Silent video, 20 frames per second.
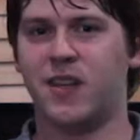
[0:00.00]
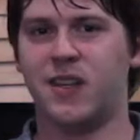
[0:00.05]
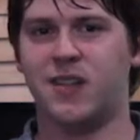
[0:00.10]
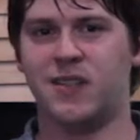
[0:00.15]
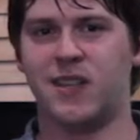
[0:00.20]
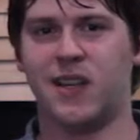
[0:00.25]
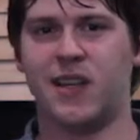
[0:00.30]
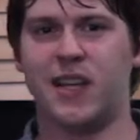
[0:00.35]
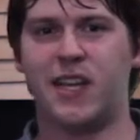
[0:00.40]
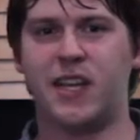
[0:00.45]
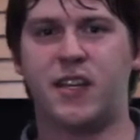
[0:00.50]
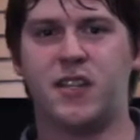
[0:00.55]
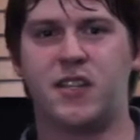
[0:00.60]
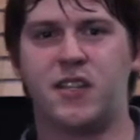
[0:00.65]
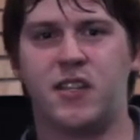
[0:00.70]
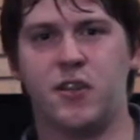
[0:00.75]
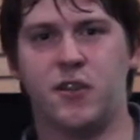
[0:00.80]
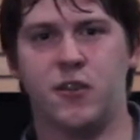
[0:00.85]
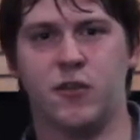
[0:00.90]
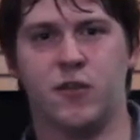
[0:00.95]
is a link
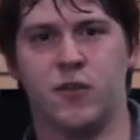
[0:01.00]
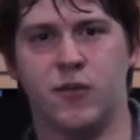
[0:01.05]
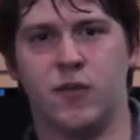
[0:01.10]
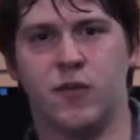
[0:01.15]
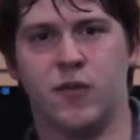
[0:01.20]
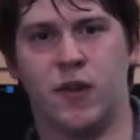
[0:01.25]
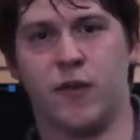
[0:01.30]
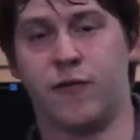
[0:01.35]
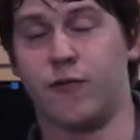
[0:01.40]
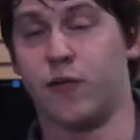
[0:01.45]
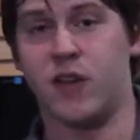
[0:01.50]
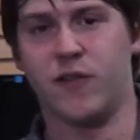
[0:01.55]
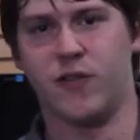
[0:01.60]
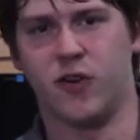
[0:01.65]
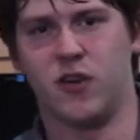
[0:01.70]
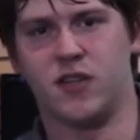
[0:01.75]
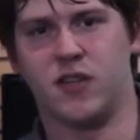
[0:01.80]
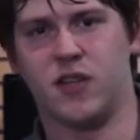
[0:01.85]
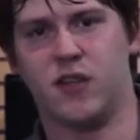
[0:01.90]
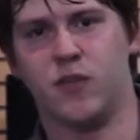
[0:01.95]
to the free
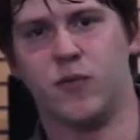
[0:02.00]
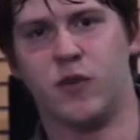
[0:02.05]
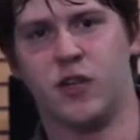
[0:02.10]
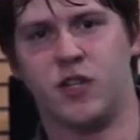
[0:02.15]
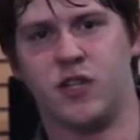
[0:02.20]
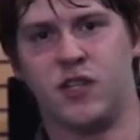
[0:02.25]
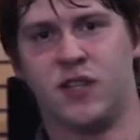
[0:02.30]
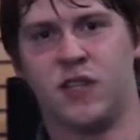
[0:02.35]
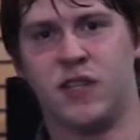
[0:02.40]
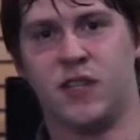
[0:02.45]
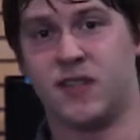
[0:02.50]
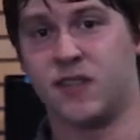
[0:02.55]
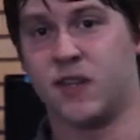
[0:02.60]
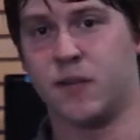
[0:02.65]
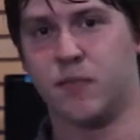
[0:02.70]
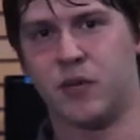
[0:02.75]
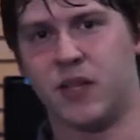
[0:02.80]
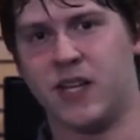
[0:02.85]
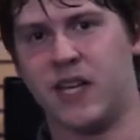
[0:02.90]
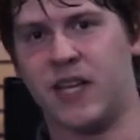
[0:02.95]
version, which is
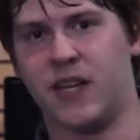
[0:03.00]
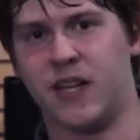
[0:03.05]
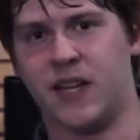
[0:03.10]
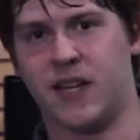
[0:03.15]
complete.